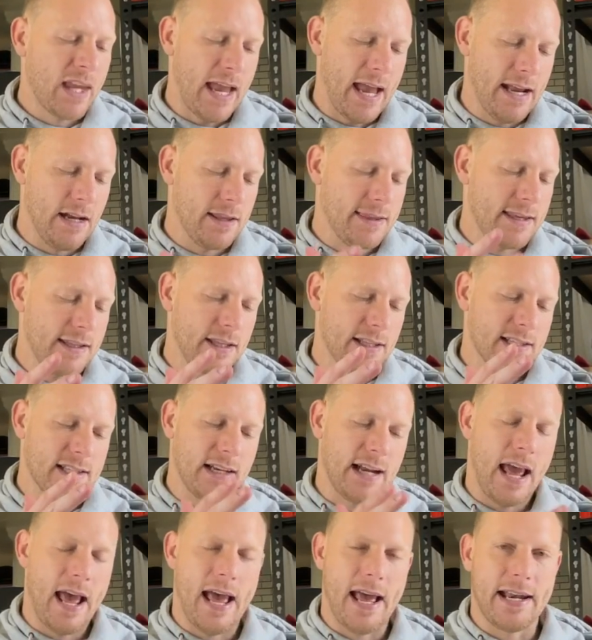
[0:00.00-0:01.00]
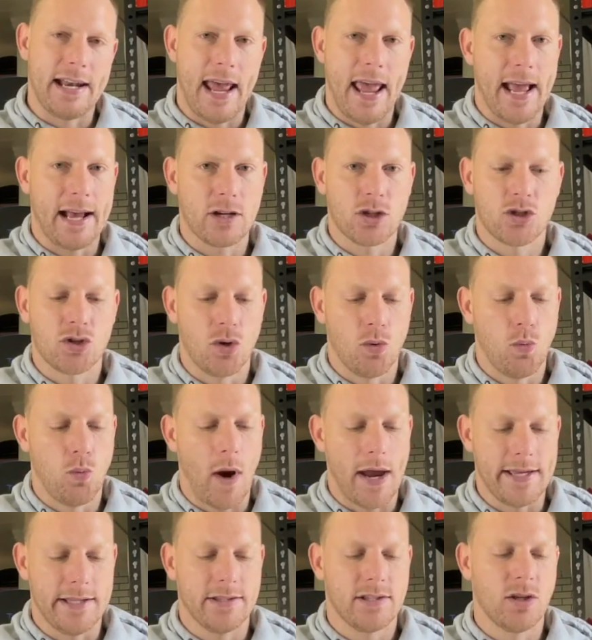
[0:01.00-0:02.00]
Anything that's gonna add extra
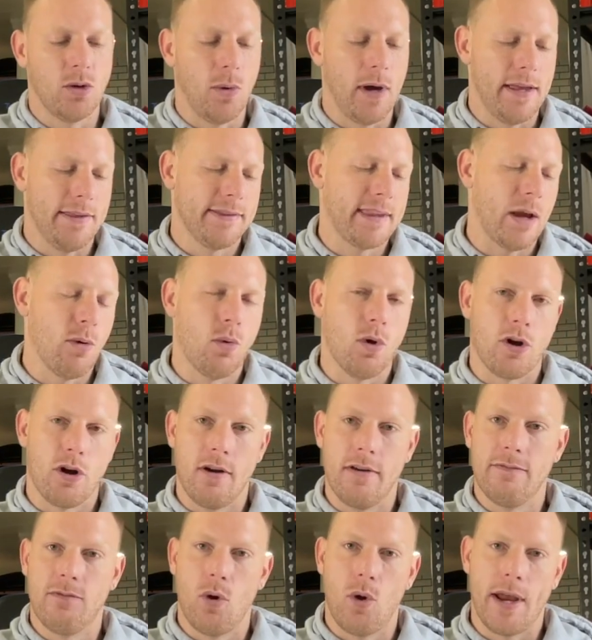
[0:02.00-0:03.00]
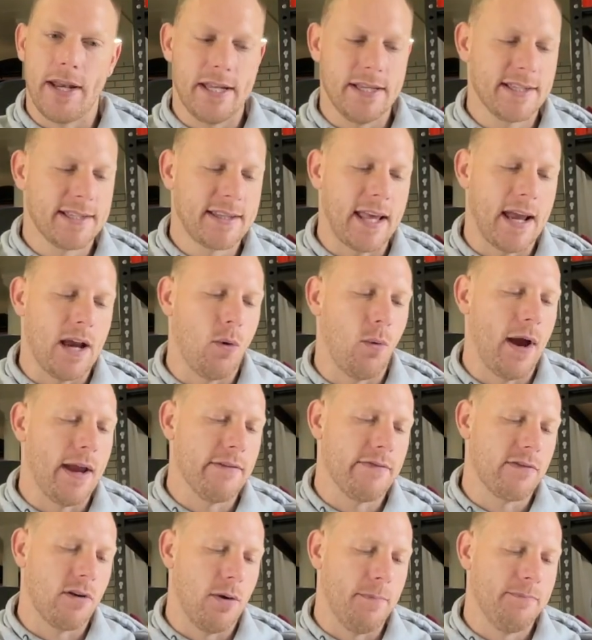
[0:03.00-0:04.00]
weight to it, they wanna avoid and stay away
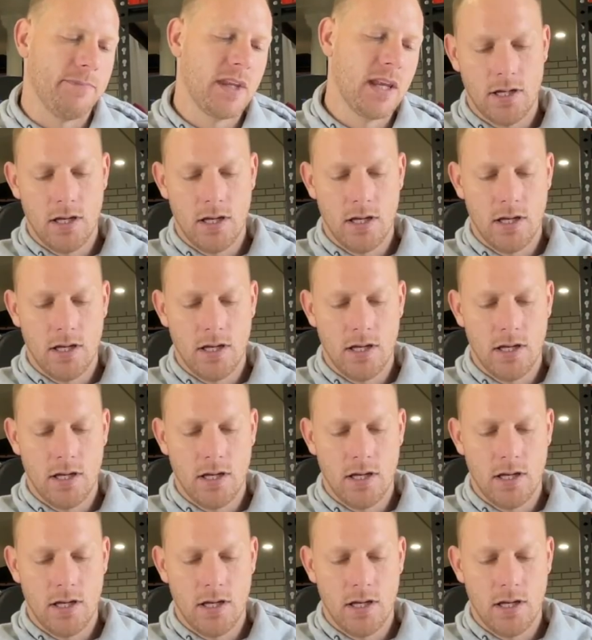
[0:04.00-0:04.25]
from.